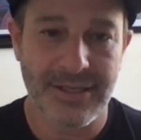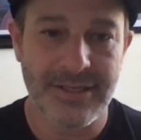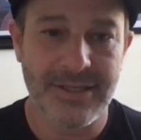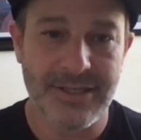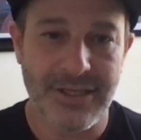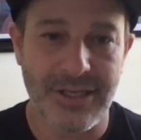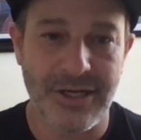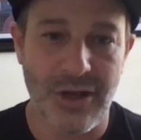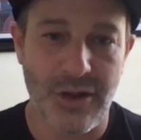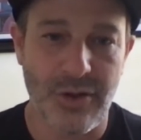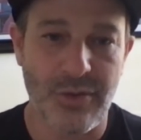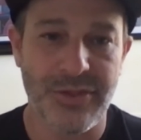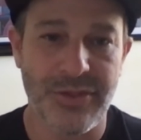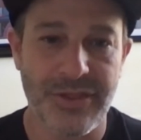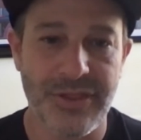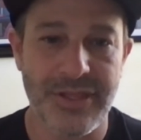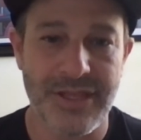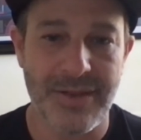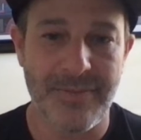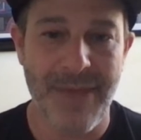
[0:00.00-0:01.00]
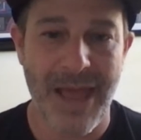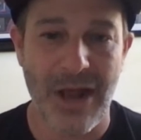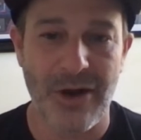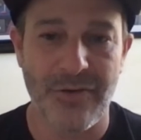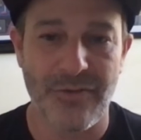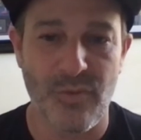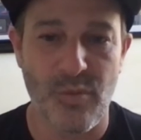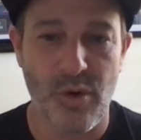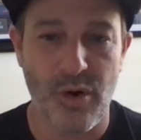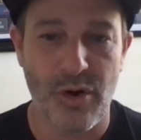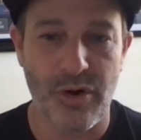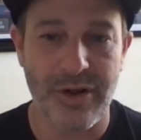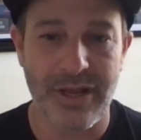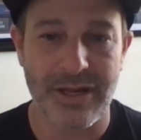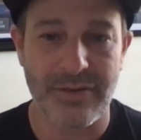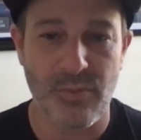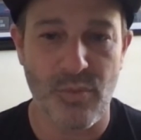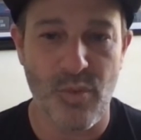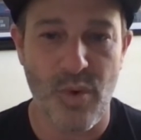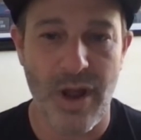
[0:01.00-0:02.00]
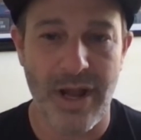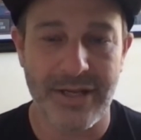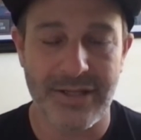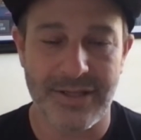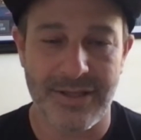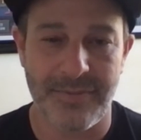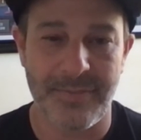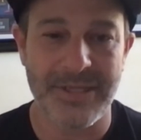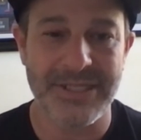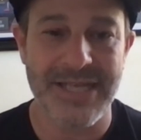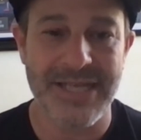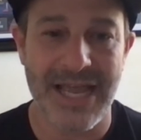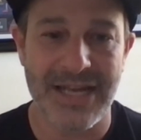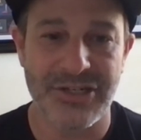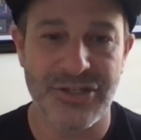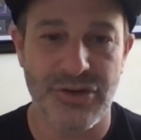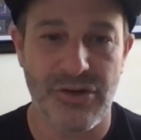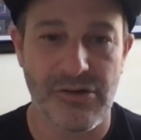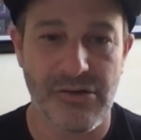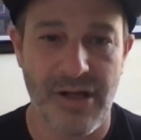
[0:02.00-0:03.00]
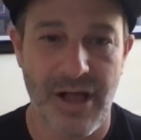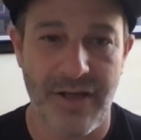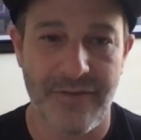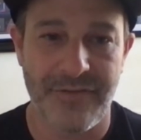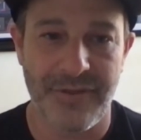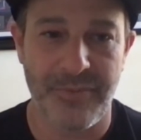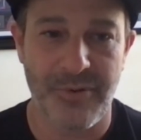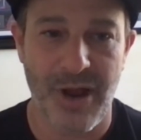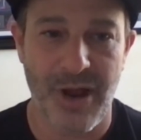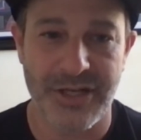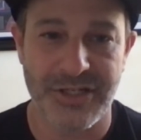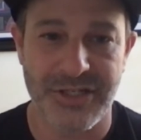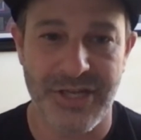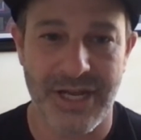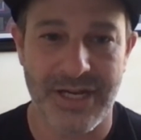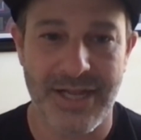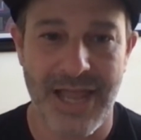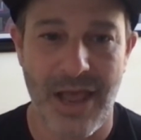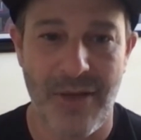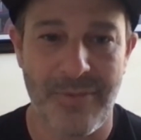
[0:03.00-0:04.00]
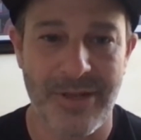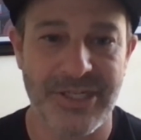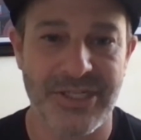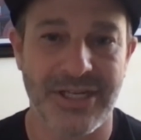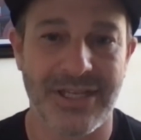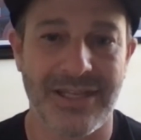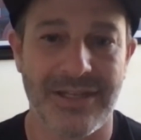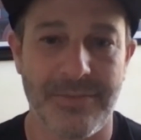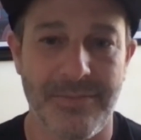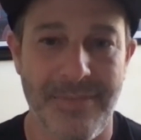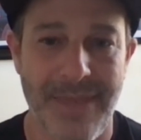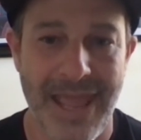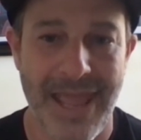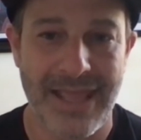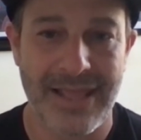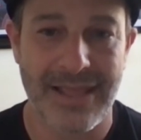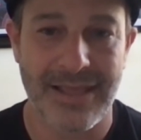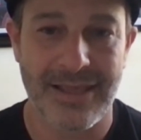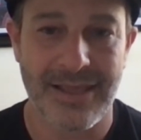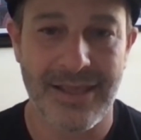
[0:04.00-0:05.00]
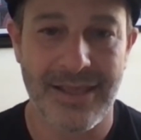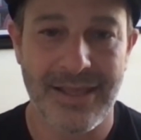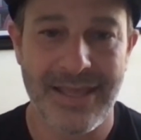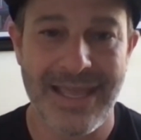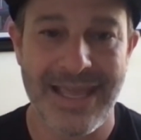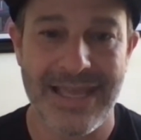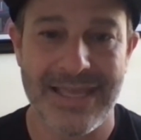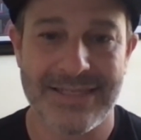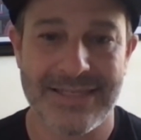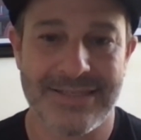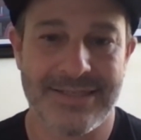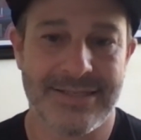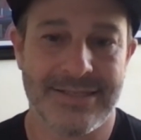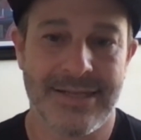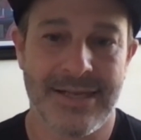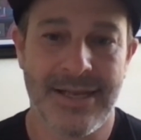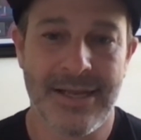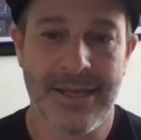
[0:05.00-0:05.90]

the amount of work and what the potential of the project, how much it could make is.